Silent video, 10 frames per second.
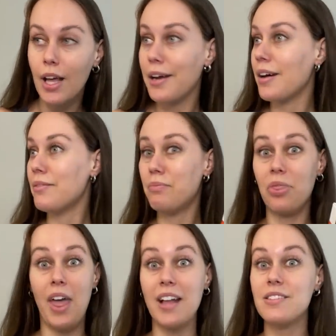Like
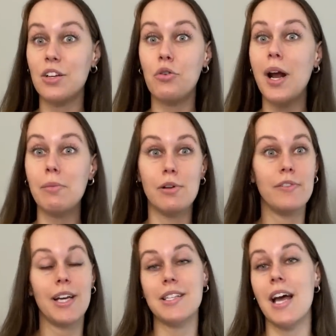that's incredible if
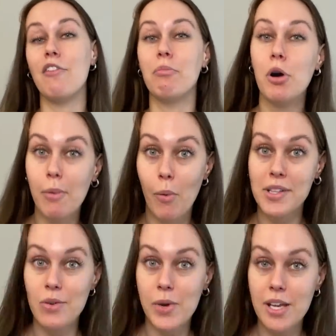I get to have boba
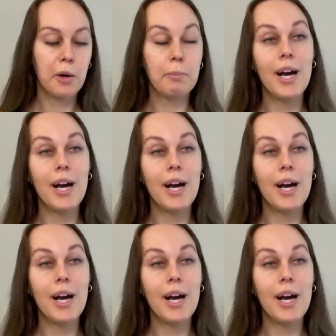once a week.